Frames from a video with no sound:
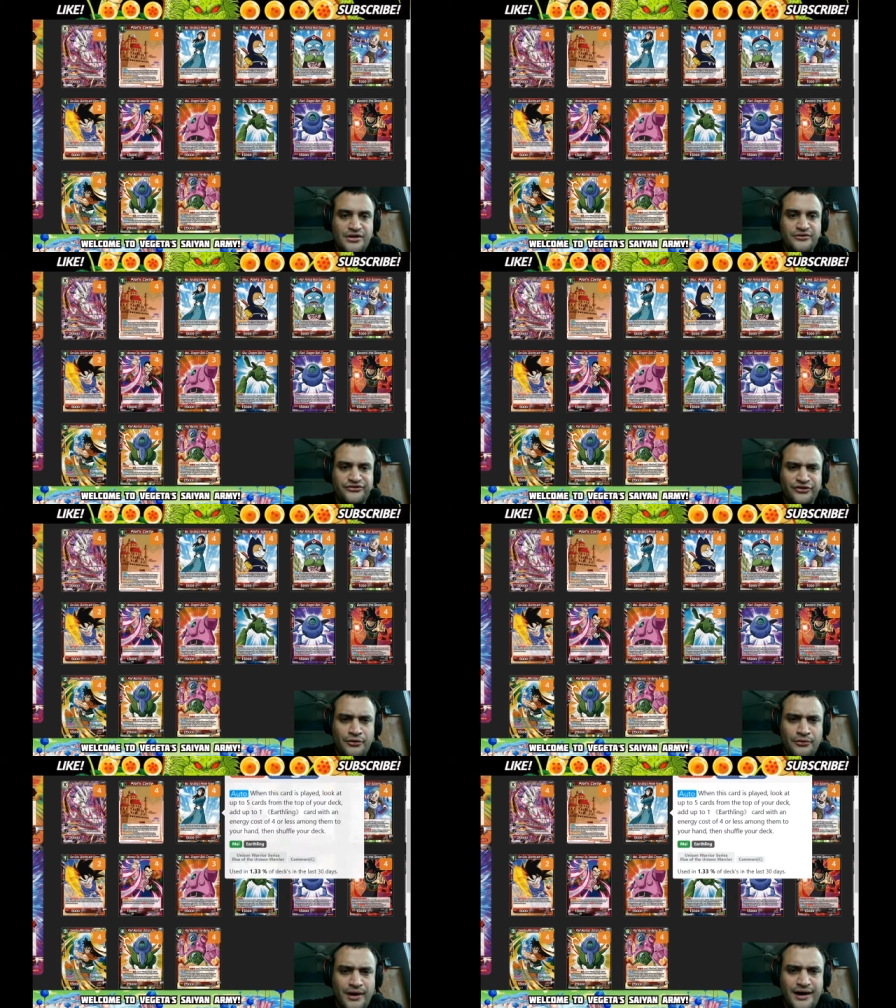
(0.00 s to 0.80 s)

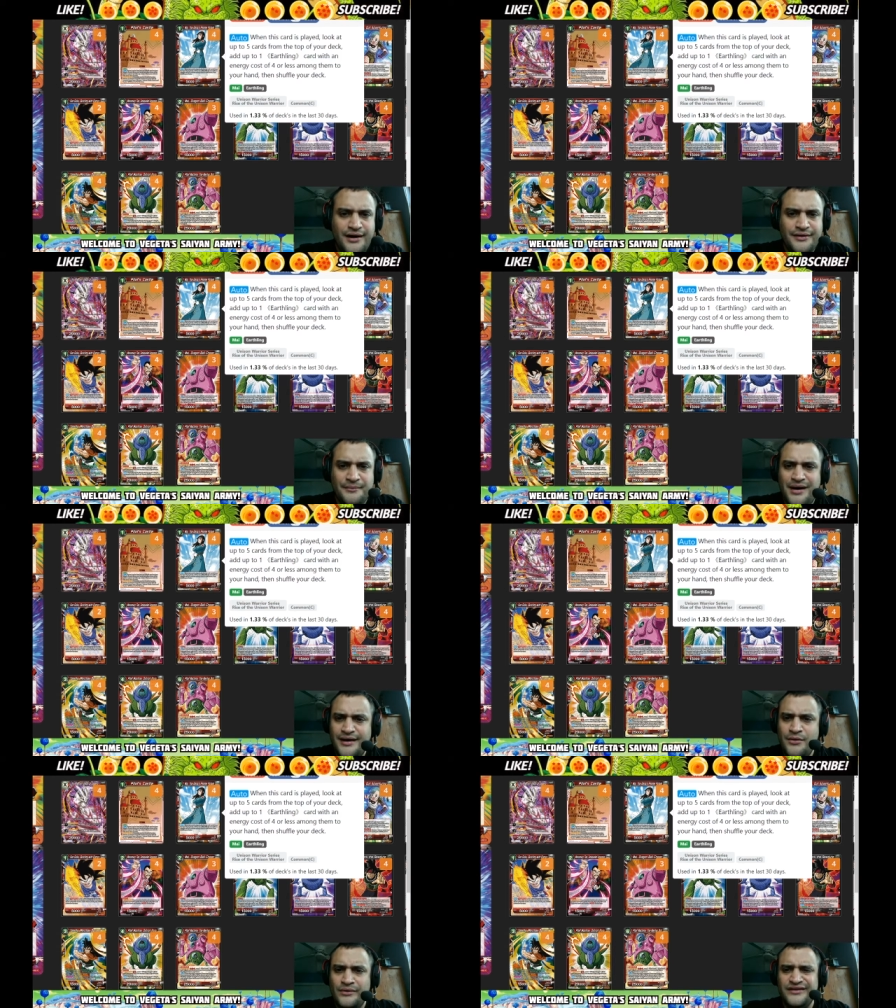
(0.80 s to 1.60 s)
So the
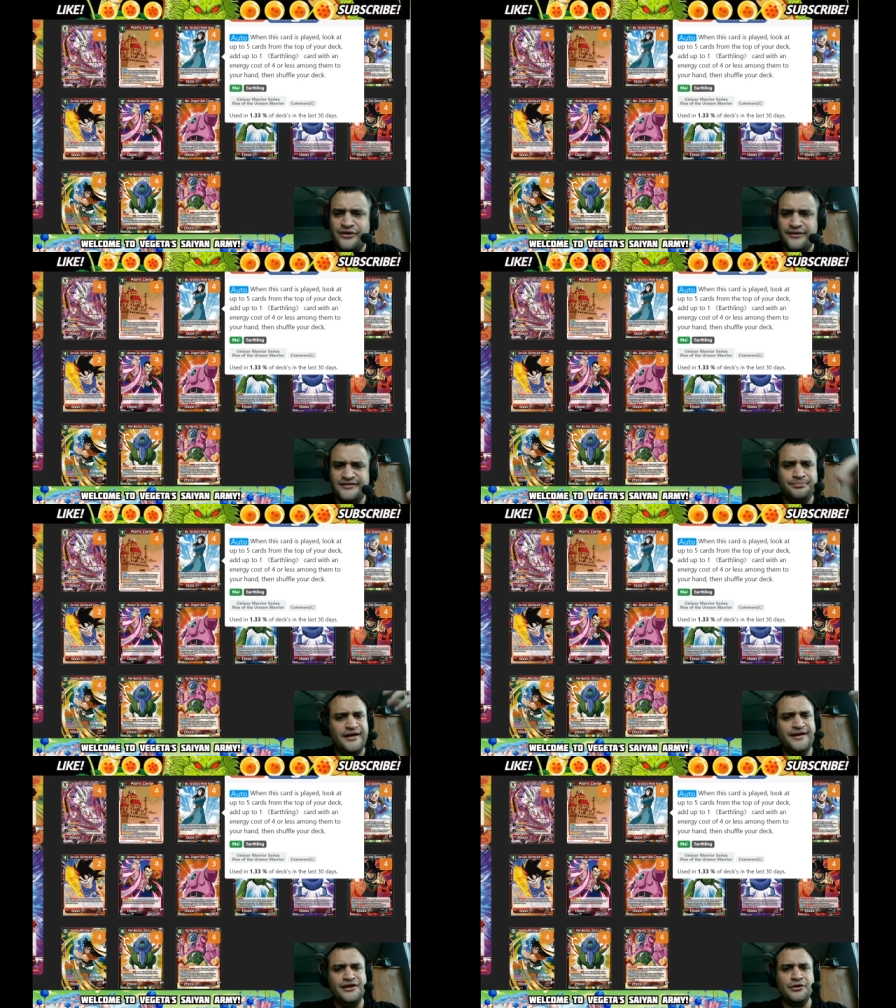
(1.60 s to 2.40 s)
Mai, when this card is
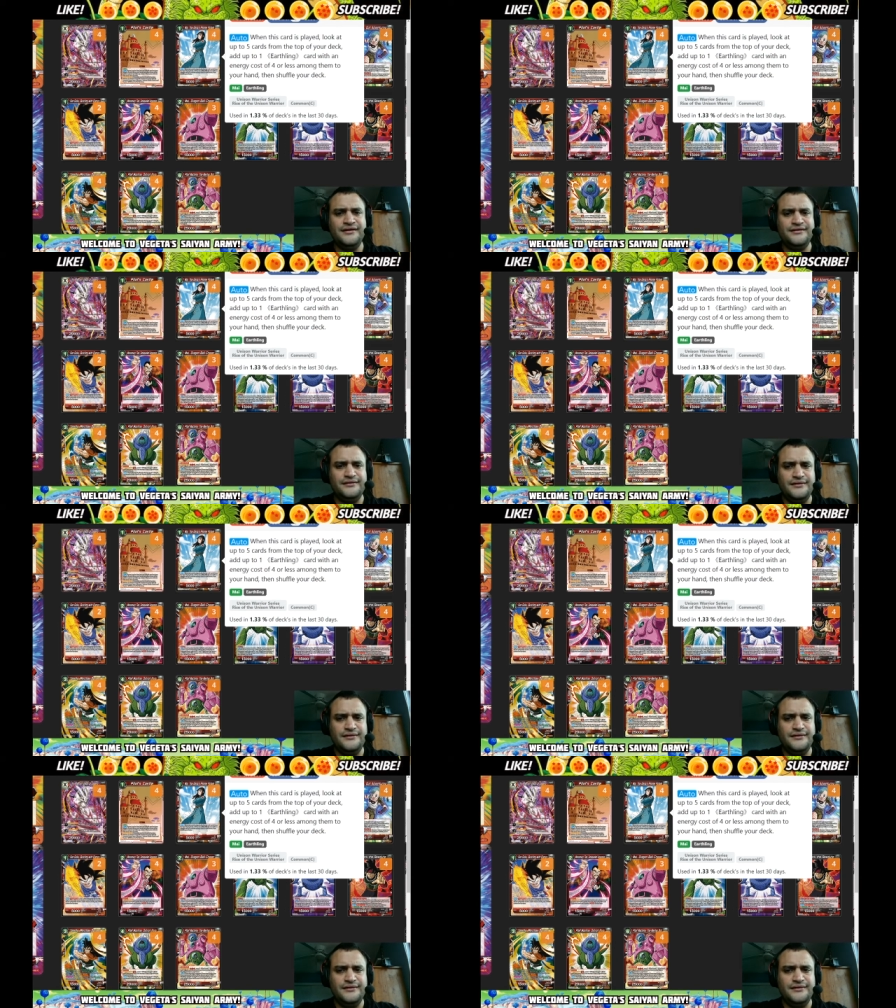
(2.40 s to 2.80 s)
played, you look at